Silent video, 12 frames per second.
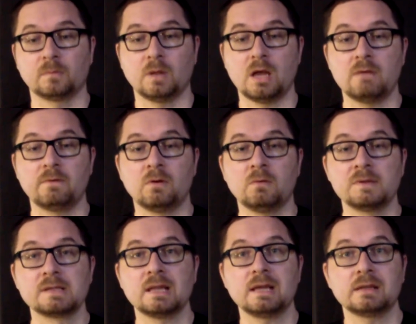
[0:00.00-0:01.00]
I've
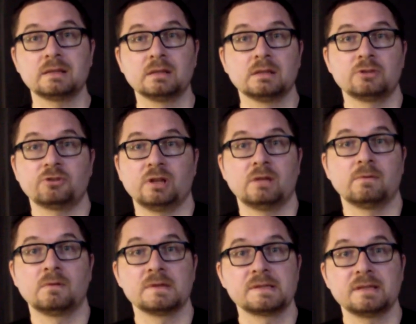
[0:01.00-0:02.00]
always liked English and I've
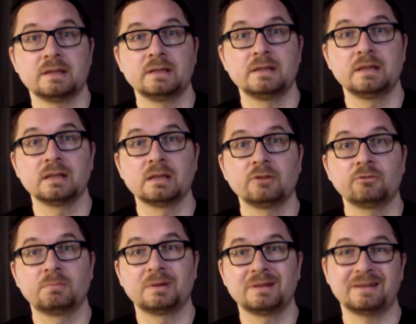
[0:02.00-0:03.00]
always studied English,
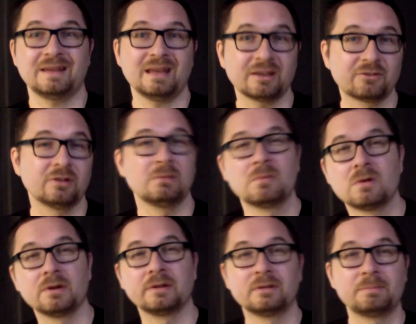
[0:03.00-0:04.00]
but actually
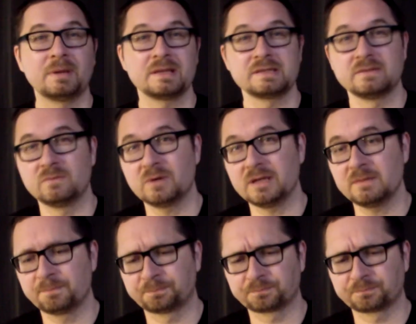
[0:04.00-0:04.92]
more in a passive way.